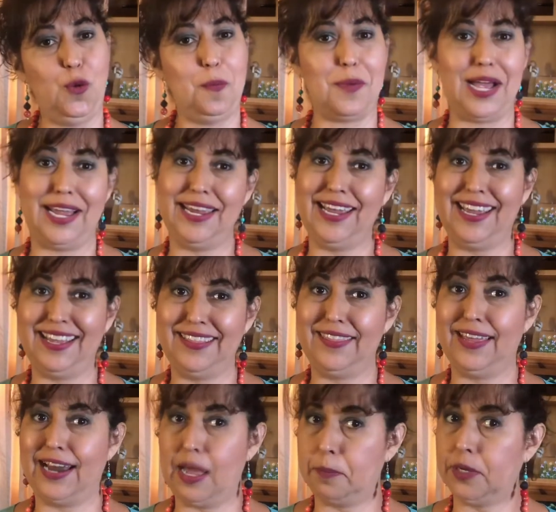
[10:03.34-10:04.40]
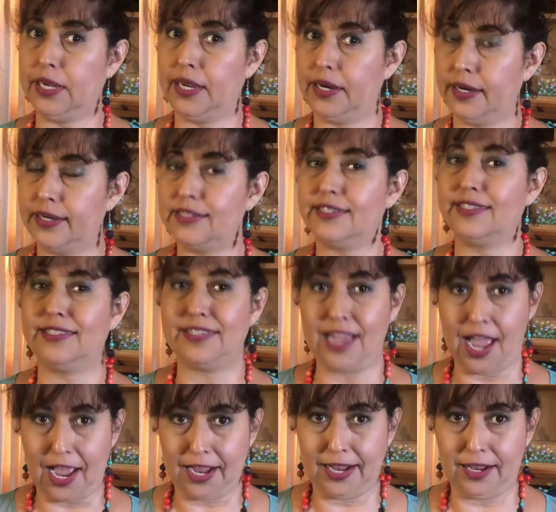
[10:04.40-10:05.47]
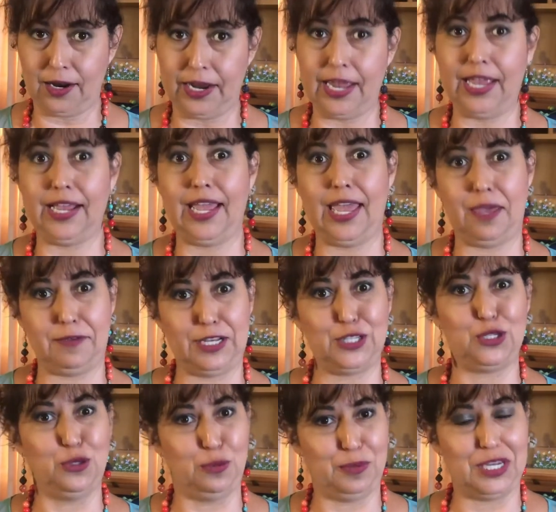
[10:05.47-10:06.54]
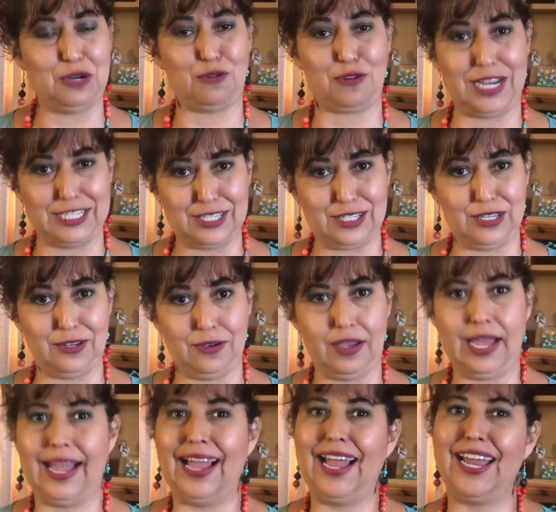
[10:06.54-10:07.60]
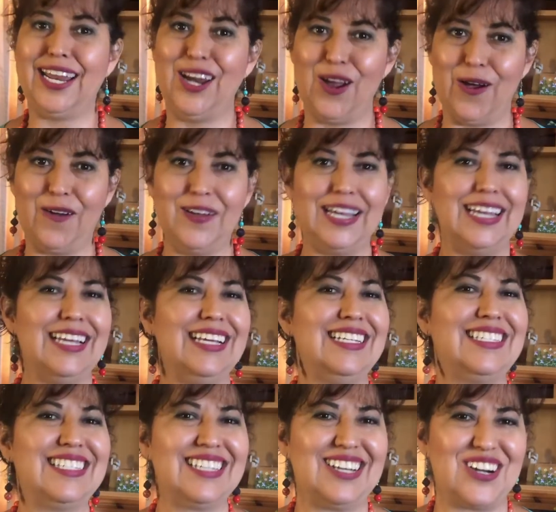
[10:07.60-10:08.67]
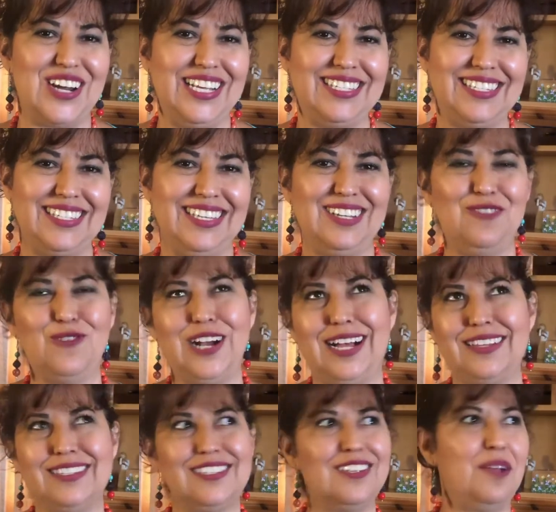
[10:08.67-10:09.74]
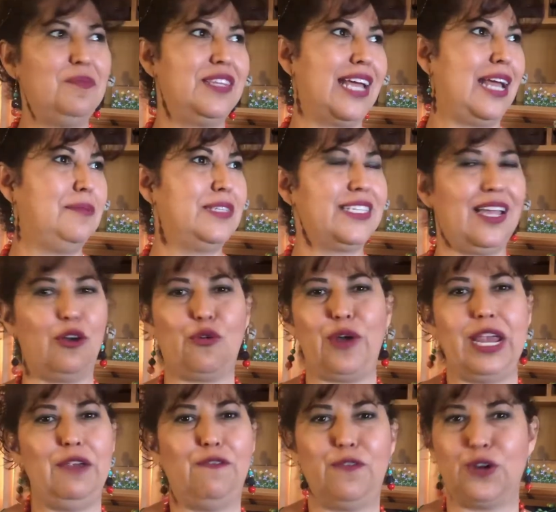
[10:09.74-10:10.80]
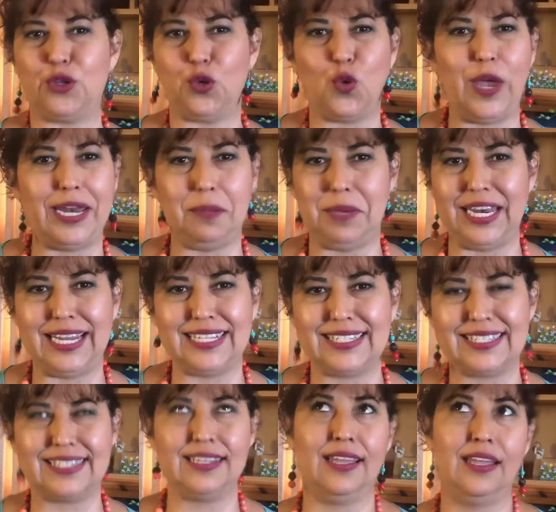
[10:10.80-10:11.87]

might end up getting stuck and having to be rescued. I know, it's crazy. Well, sometimes it can rain for 20 minutes.